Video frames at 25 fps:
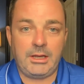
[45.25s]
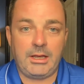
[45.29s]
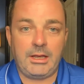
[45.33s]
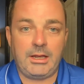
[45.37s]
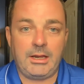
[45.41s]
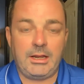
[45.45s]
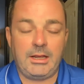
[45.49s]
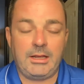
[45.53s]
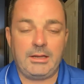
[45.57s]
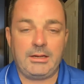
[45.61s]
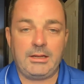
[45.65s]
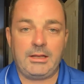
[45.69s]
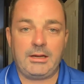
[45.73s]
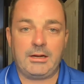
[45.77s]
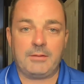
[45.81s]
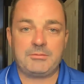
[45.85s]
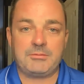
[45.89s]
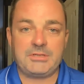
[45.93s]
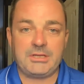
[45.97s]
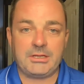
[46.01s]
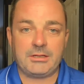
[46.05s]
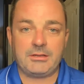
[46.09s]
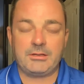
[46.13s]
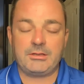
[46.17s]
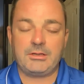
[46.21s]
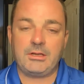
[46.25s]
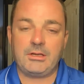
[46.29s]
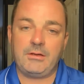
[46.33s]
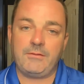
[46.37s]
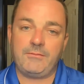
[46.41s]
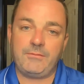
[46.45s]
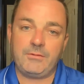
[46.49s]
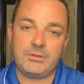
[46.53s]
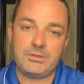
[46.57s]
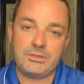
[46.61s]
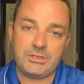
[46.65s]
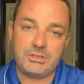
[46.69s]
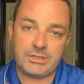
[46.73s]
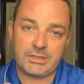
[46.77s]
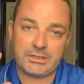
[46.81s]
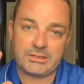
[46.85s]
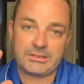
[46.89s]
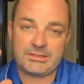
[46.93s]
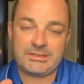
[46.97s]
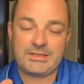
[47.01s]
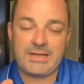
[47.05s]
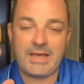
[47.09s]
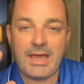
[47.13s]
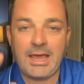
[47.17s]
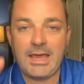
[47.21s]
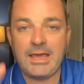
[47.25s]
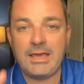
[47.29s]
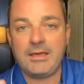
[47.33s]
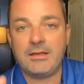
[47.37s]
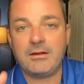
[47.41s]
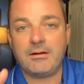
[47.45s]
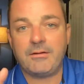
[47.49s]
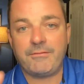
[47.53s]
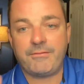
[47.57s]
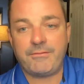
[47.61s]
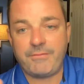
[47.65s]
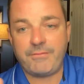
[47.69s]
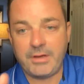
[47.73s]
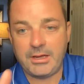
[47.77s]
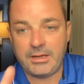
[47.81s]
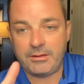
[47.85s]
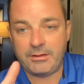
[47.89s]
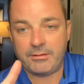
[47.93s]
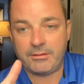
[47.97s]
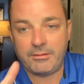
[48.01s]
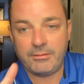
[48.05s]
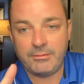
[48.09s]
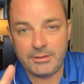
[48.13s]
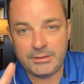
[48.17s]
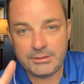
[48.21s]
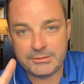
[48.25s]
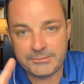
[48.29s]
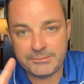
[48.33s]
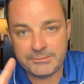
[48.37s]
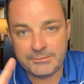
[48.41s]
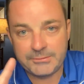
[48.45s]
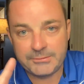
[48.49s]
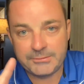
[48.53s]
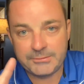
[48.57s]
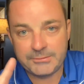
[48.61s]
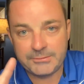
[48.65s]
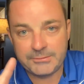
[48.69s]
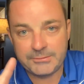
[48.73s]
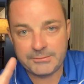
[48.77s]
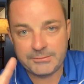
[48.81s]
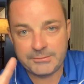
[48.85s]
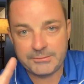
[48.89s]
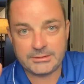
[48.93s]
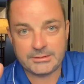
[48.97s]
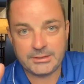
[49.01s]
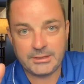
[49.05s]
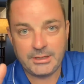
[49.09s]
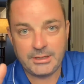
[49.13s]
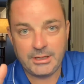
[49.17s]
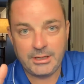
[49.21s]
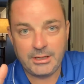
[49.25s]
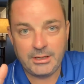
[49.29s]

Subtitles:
And I'm telling you, if you just take it on faith, these 5 things,